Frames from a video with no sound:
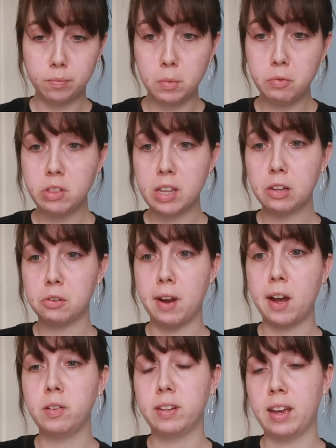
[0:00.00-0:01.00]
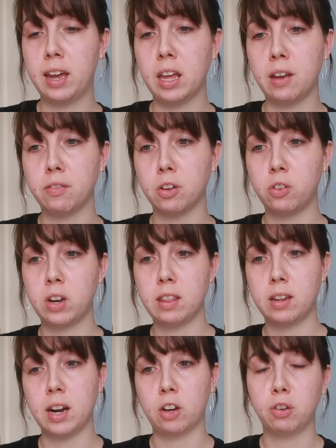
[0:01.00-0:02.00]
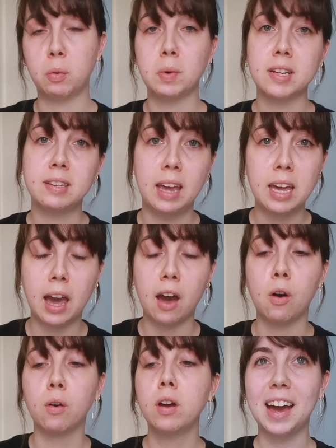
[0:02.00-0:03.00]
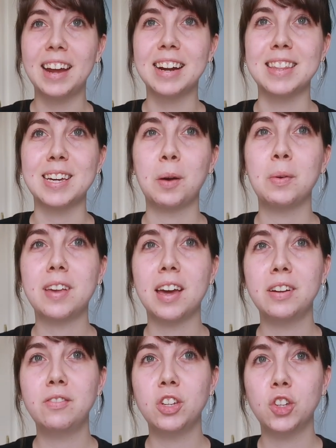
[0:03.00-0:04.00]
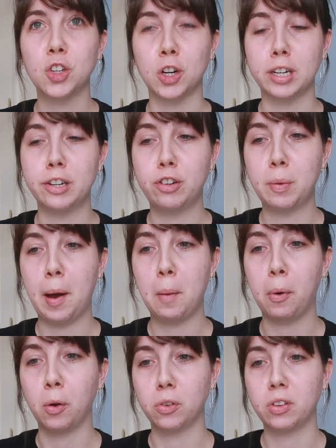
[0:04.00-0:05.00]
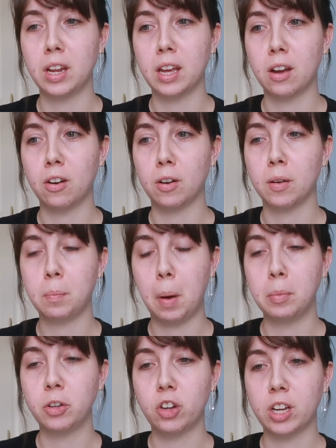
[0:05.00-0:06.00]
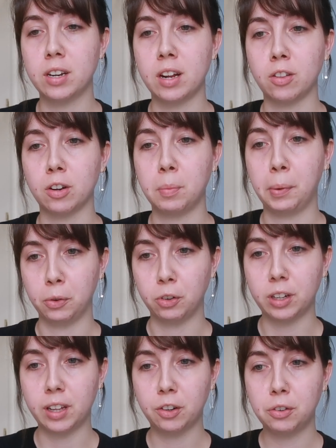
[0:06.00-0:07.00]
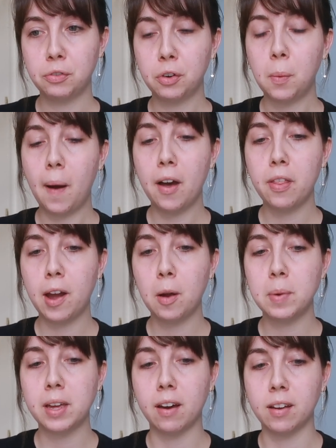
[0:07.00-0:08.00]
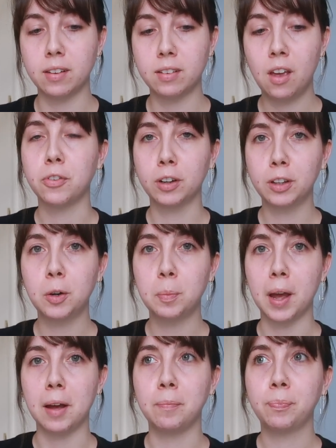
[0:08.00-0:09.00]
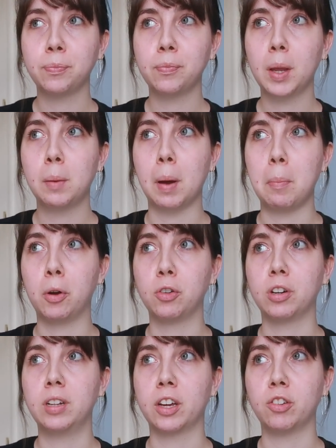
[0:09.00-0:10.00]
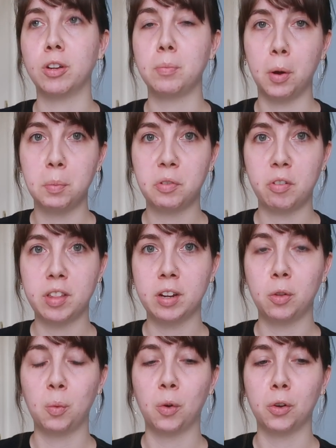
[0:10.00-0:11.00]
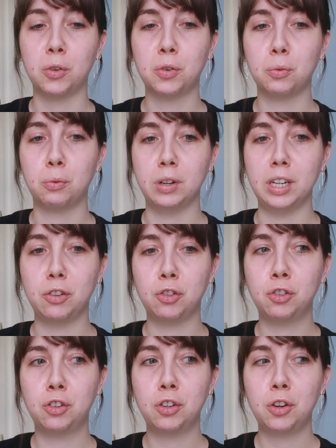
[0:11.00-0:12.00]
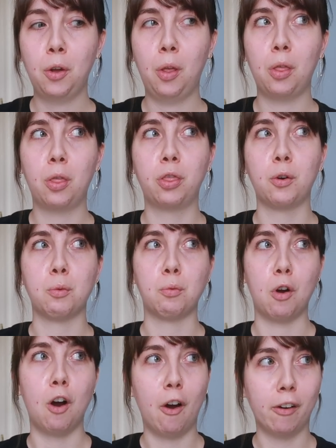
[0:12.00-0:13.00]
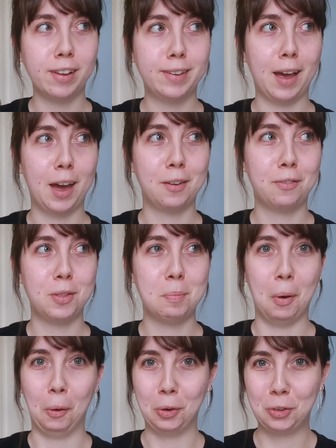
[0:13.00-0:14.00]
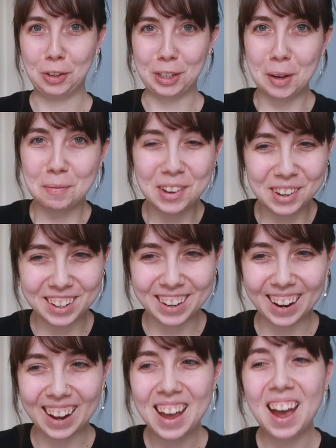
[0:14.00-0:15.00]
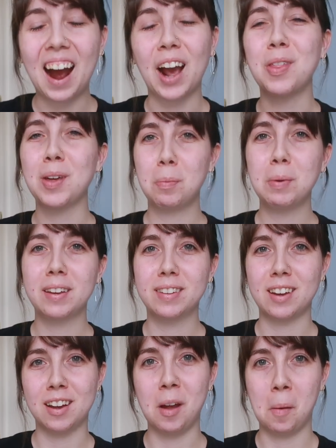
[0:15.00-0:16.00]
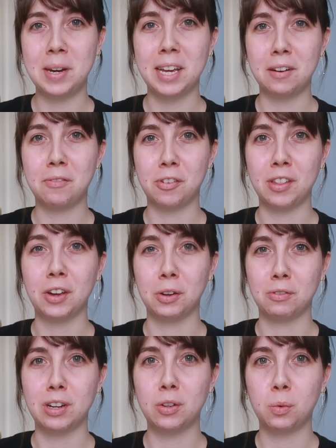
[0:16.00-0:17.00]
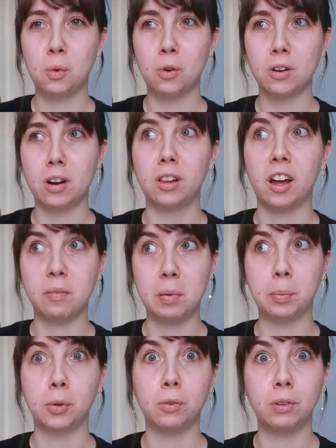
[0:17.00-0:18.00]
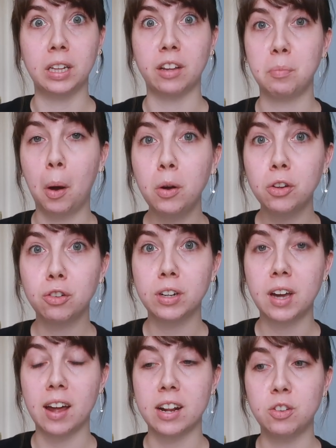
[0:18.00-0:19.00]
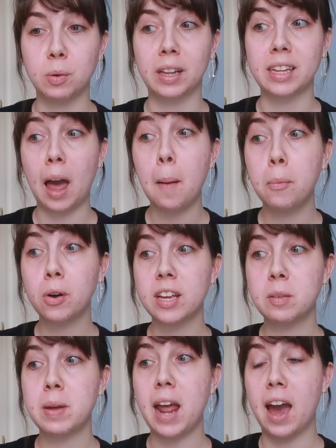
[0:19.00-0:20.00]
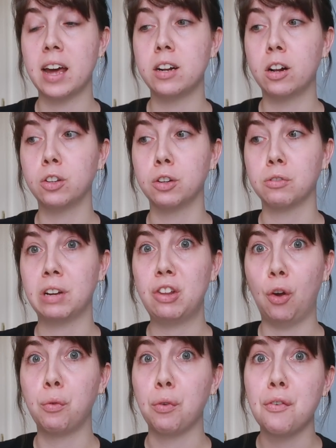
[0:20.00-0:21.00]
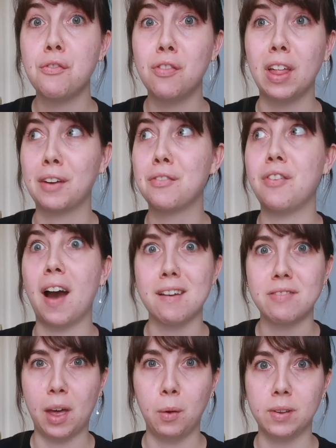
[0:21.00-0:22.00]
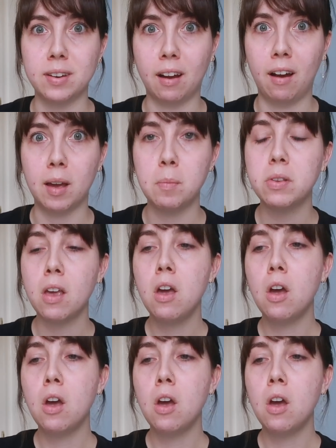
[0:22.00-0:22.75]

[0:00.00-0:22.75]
moving things around, deciding if there's any that I actually want to take out. And I think I was kind of discouraged about posting or publishing another poetry collection for a while there because for a little bit, my poetry collection, Poems for the End of the World, reached the wrong side of the poetry community. I think because it got nominated for that Goodreads award, a lot of people who really love poetry got into it. Like that book has been added on Goodreads over like 5,000 times,